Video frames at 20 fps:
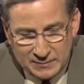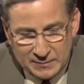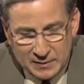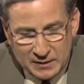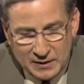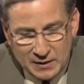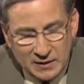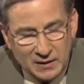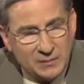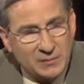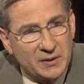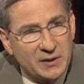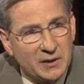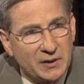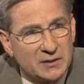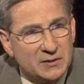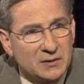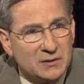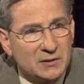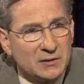polyp that
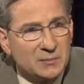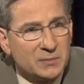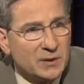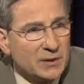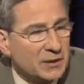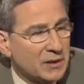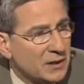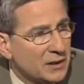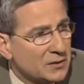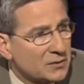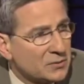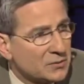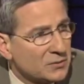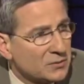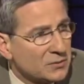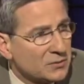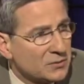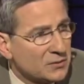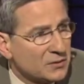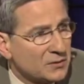has a little bit of cancer in
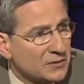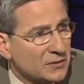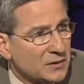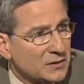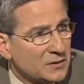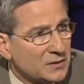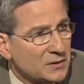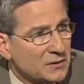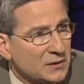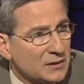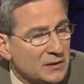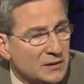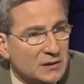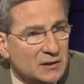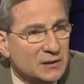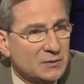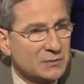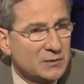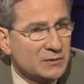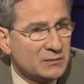the surface
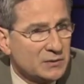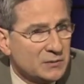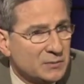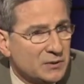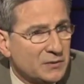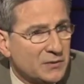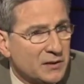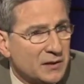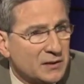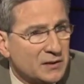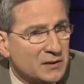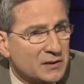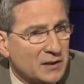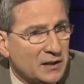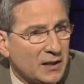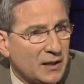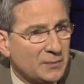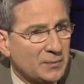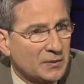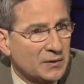and we remove it
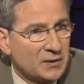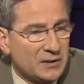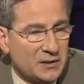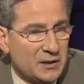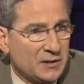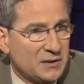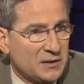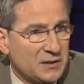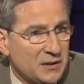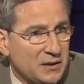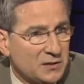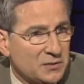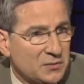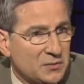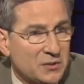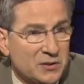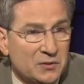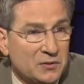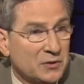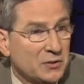endoscopically, that's stage
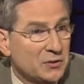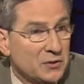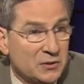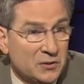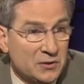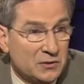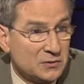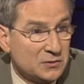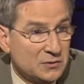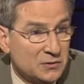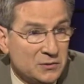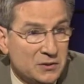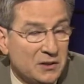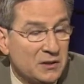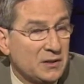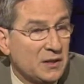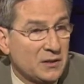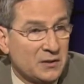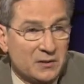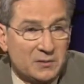1, you're cured. You need
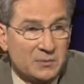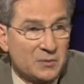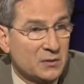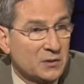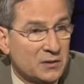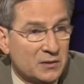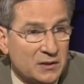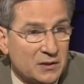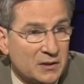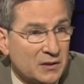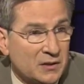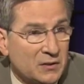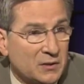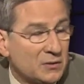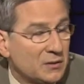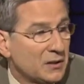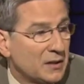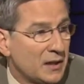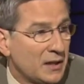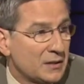nothing more than a
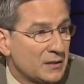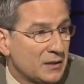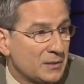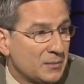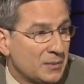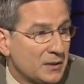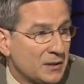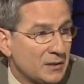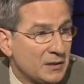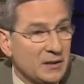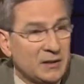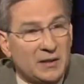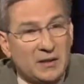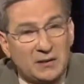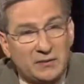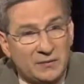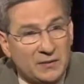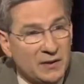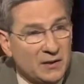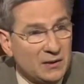colonoscopy and then
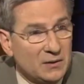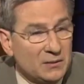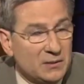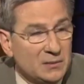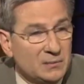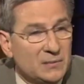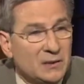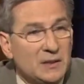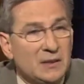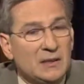a follow-up.